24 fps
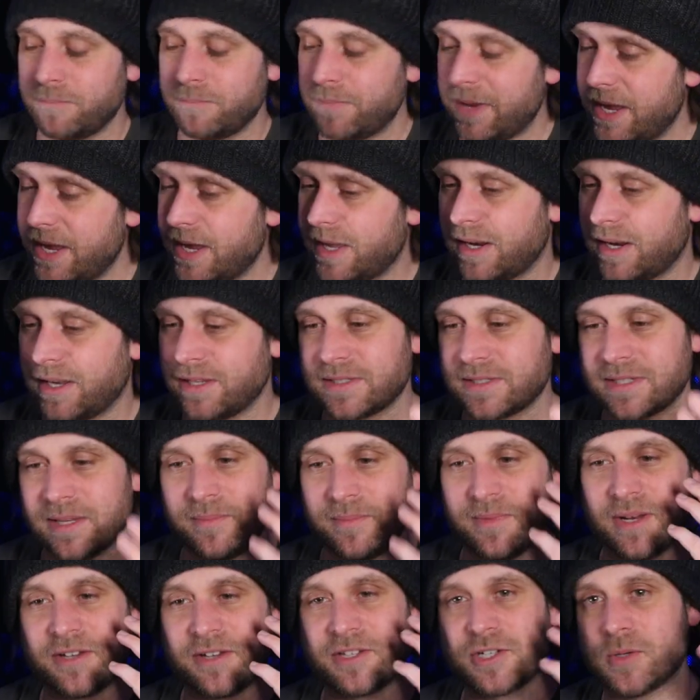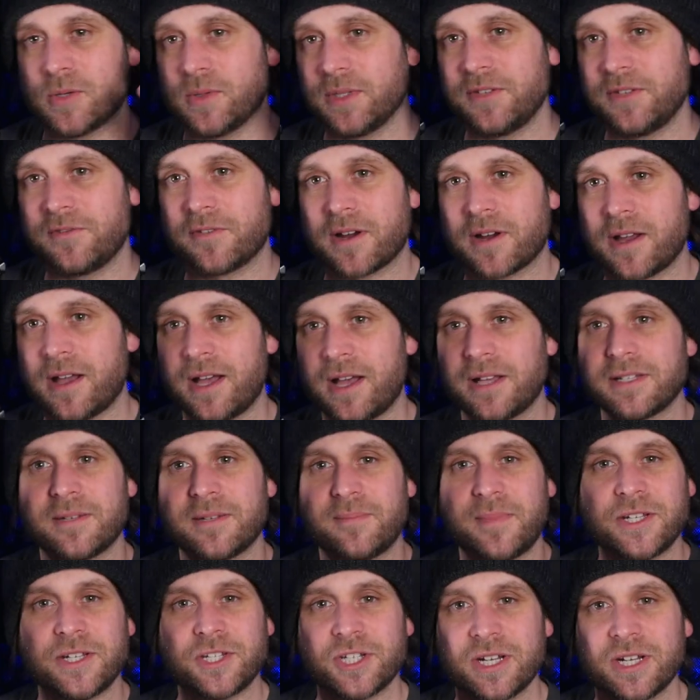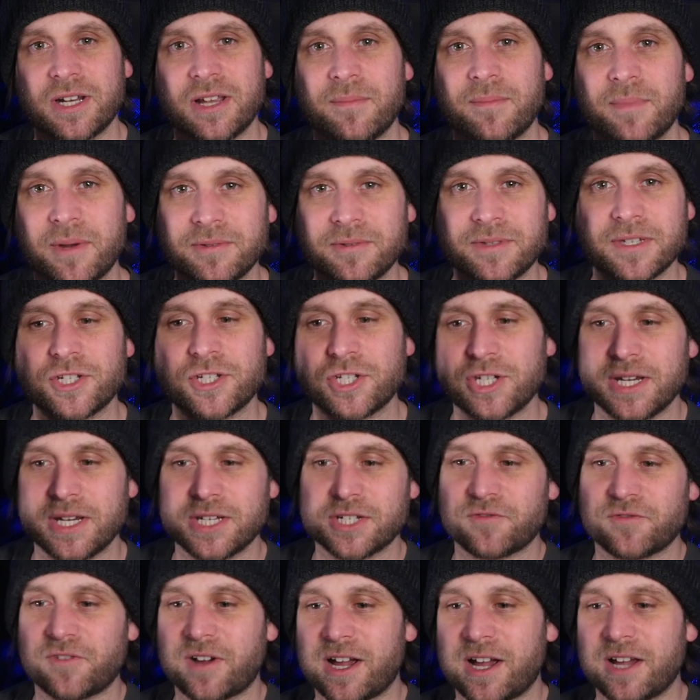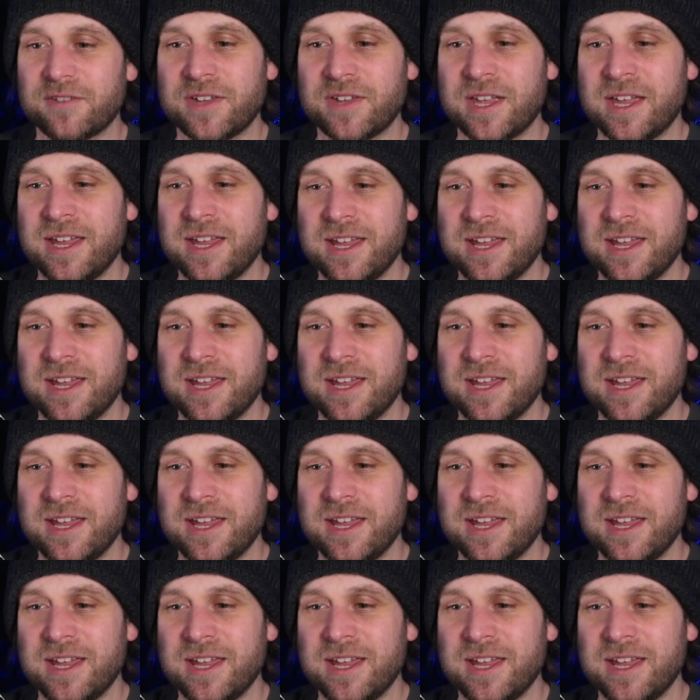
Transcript: Man, something I totally forgot to mention about the GH5